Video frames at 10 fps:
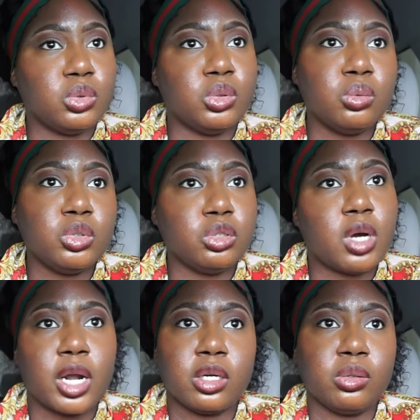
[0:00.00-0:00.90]
do what you
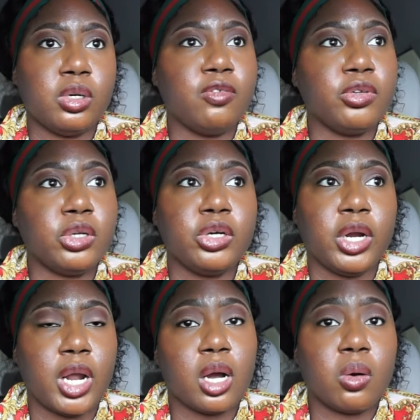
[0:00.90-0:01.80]
gotta do even though you're
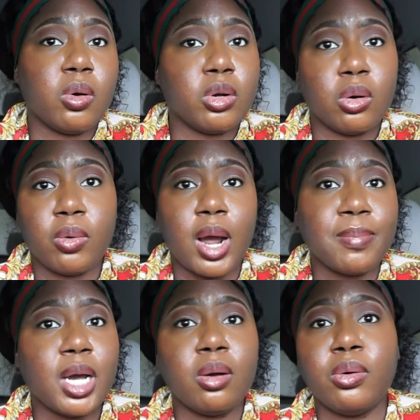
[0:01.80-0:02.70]
not going nowhere i'm
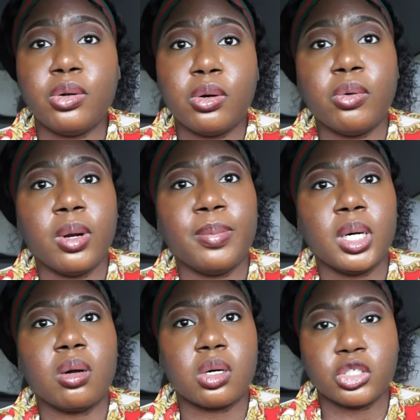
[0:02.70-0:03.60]
not going nowhere
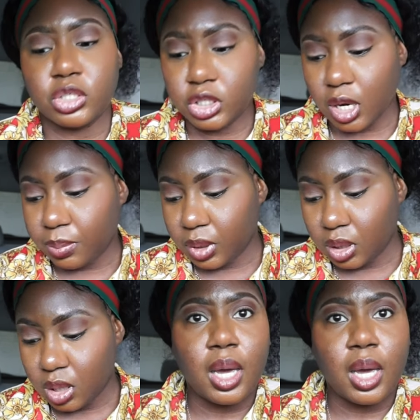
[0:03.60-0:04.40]
but grocery shopping